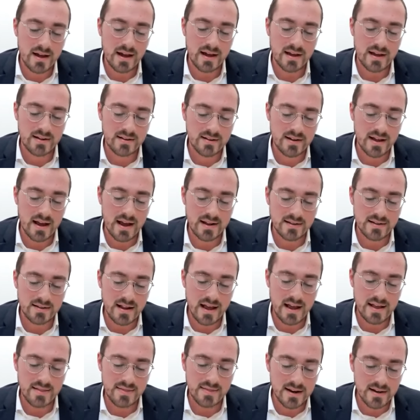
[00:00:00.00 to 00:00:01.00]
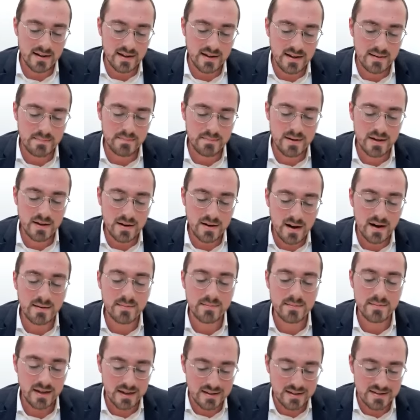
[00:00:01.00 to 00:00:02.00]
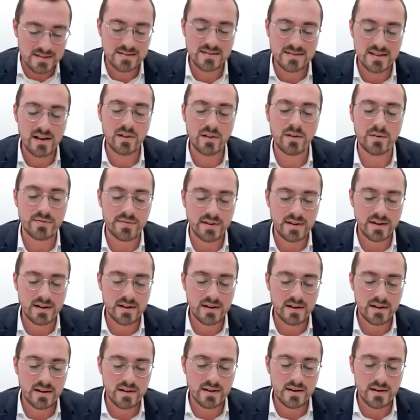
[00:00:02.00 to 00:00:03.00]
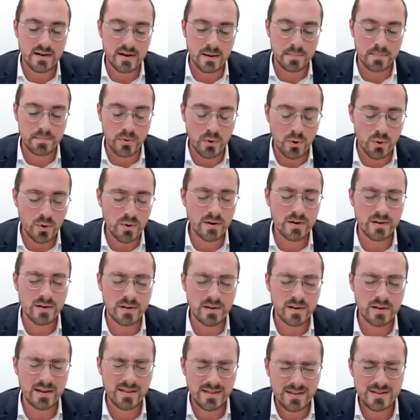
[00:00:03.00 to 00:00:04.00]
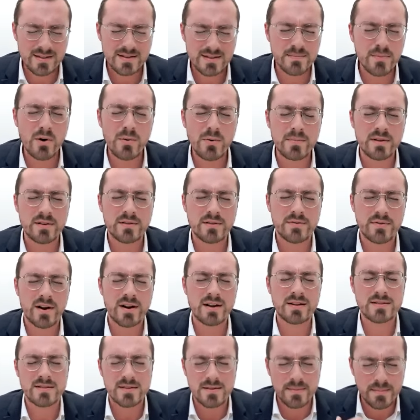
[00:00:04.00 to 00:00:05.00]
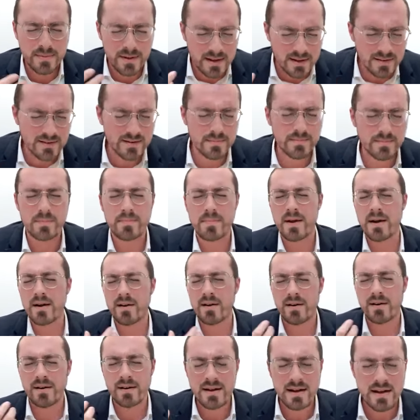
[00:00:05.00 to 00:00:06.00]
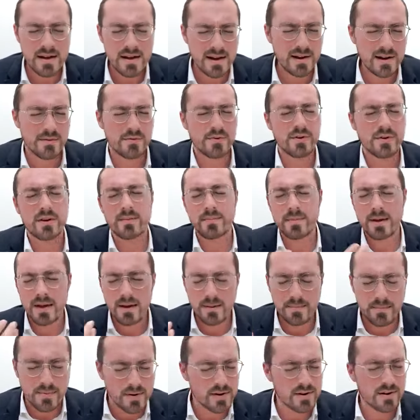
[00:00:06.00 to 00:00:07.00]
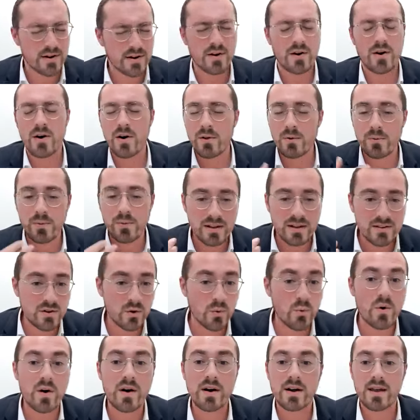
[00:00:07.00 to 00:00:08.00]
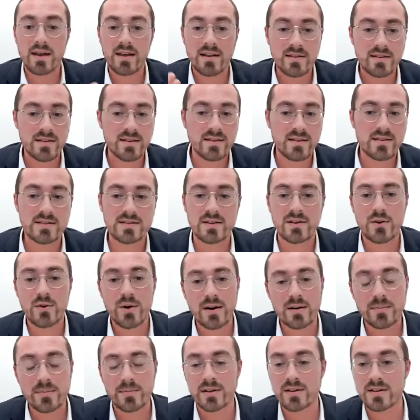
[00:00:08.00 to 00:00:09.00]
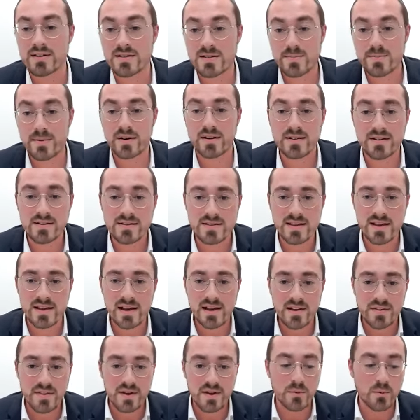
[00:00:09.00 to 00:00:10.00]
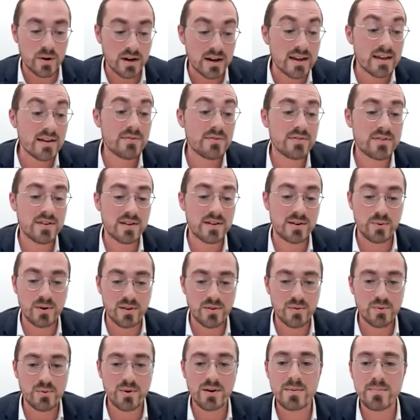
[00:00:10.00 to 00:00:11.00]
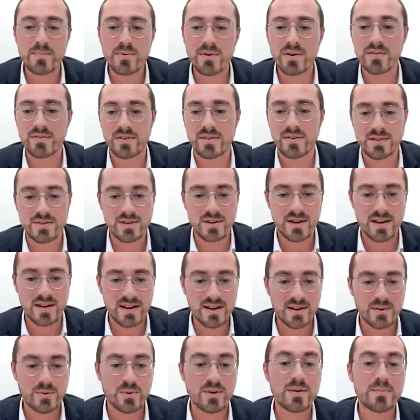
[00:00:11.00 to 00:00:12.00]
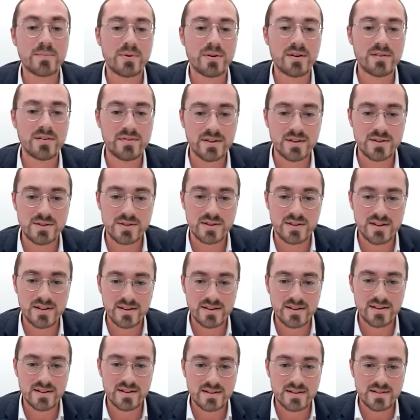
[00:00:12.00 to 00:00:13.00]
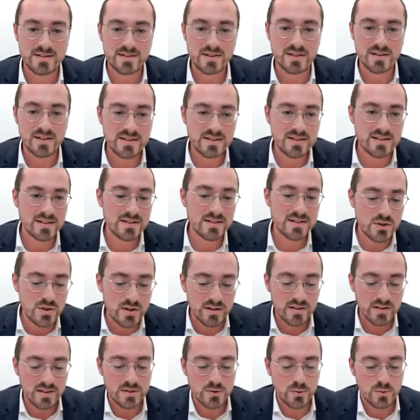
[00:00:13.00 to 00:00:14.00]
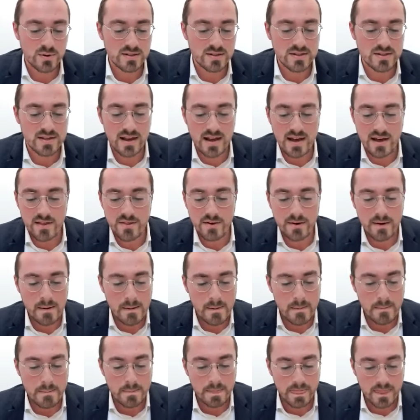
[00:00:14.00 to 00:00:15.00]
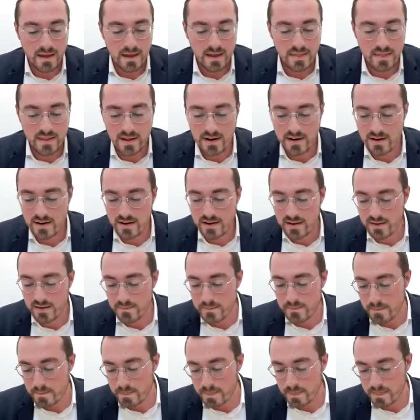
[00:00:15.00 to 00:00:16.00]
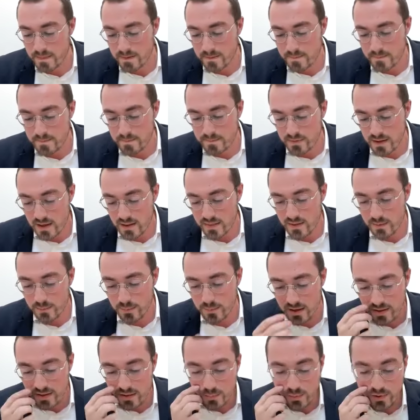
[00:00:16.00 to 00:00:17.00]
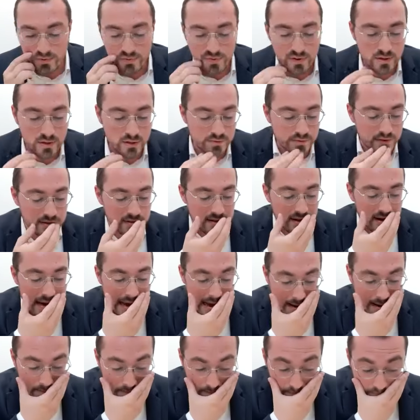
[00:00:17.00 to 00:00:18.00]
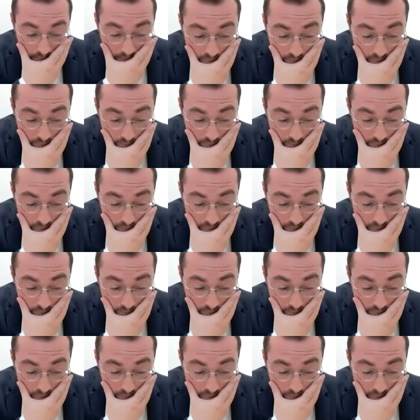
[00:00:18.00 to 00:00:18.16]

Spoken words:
and that it become itself a portal in this moment for us to begin to prepare for Yom Kippur, a hallway to walk into this incredible experience that we're gifted with. What a privilege! What a privilege! So let's share these words together, and then we'll finish for today.